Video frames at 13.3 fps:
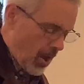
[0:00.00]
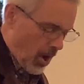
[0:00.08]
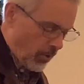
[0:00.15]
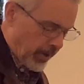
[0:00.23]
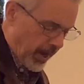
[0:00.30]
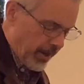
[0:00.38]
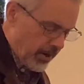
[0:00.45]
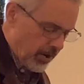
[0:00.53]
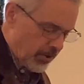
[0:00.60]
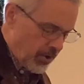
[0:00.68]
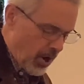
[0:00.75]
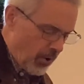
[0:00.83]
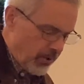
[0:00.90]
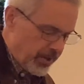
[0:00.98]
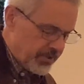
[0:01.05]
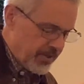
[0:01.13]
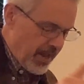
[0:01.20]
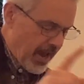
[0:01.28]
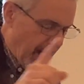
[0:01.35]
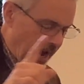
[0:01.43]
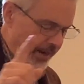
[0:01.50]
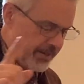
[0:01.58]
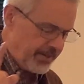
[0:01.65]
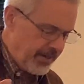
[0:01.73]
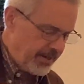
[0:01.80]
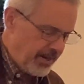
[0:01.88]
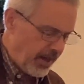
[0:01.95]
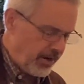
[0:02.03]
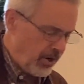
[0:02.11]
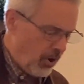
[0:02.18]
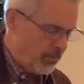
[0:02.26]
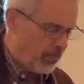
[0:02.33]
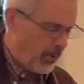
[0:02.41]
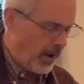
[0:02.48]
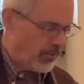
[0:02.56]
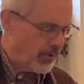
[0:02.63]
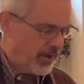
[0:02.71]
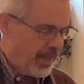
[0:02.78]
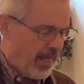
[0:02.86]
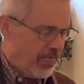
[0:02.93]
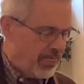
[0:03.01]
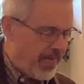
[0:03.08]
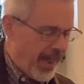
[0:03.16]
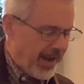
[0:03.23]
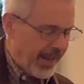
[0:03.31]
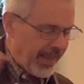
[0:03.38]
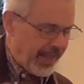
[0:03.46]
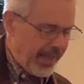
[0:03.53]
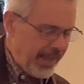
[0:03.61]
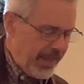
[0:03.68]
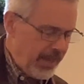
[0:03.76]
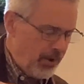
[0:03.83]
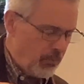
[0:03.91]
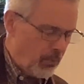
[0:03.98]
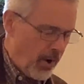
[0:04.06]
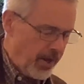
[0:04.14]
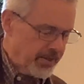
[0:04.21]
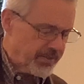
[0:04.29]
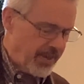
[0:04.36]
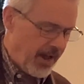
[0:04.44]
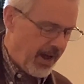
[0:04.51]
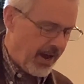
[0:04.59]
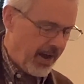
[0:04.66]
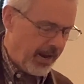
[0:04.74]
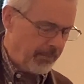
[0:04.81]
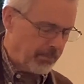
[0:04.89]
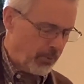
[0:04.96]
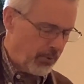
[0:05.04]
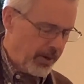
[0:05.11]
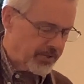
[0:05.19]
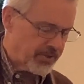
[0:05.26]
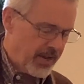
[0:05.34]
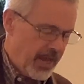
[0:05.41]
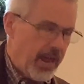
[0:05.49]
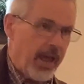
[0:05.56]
Okay, notice, I did not know, brethren, that he was the high priest.